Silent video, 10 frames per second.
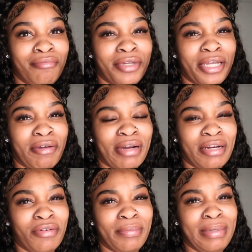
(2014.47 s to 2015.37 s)
get
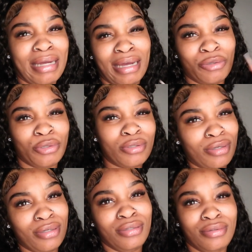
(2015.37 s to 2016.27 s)
ready with me kind of
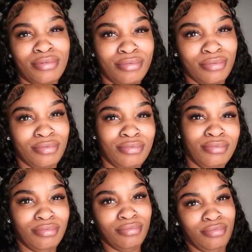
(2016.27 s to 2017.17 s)
sort of.
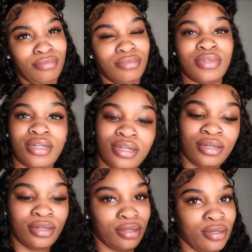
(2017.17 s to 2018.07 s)
Mm-hmm
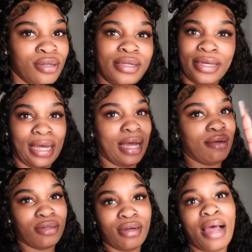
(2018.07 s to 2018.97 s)
yeah, I
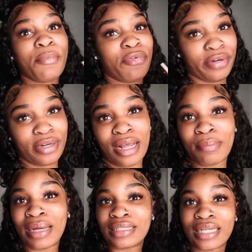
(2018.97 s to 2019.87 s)
don't know. I'm gonna figure
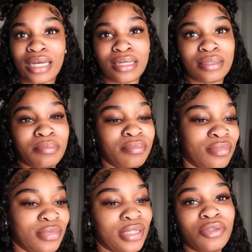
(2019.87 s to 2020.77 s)
out by the time
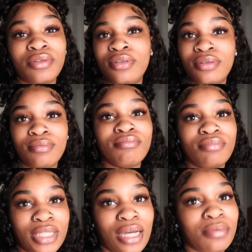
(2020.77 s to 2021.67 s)
it's
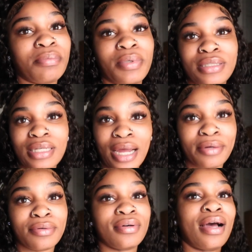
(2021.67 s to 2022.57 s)
time to put a
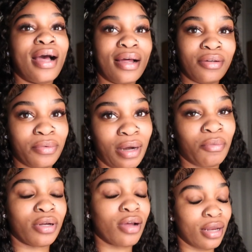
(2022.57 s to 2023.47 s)
title. I don't know what I
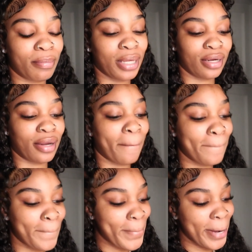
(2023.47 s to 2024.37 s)
want to call it by then.
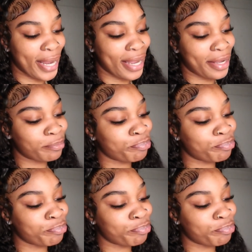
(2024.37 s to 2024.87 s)
But yeah.